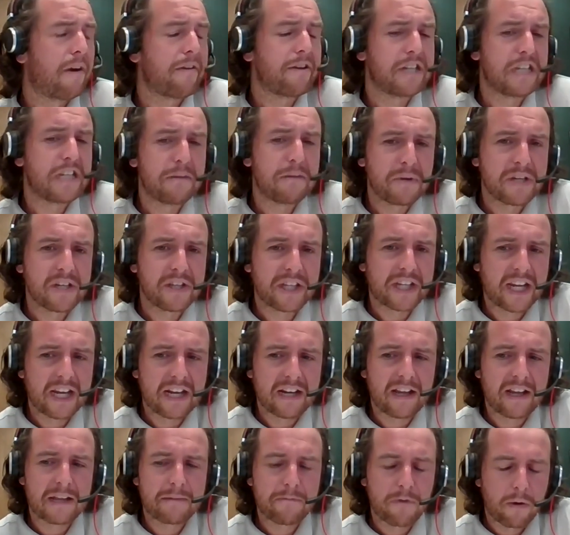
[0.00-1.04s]
deep into the
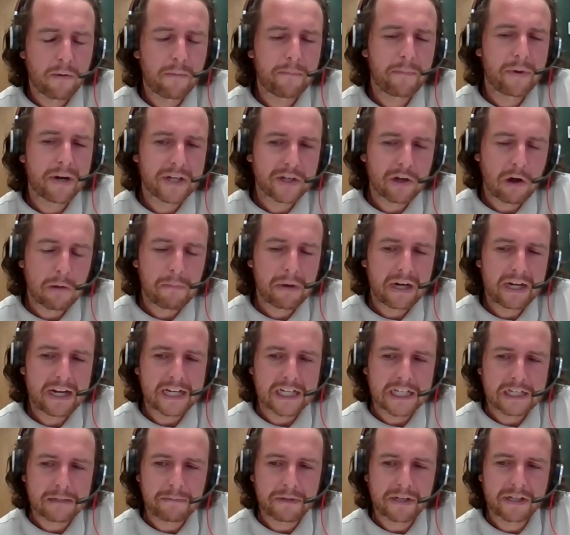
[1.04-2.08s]
Kindle at the moment, but it's on my
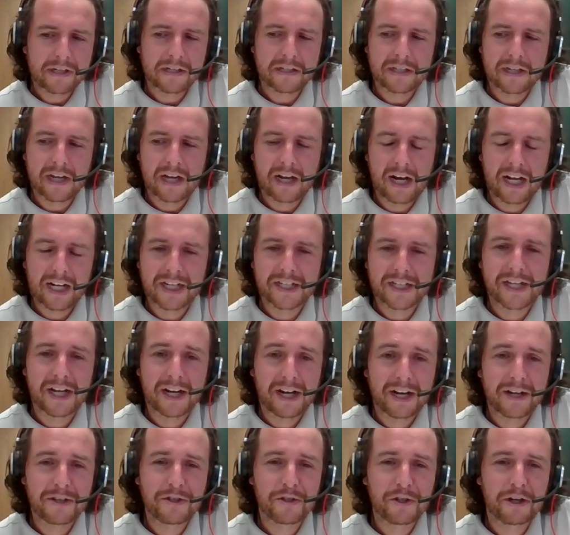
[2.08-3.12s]
list because, like I said,
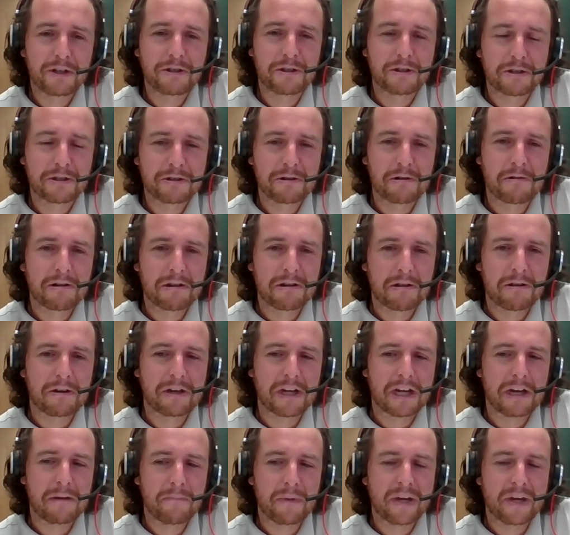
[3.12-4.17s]
I enjoyed your story the other
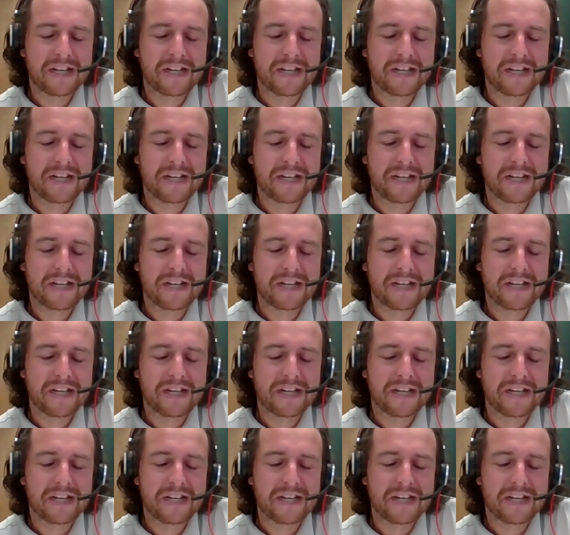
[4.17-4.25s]
day. But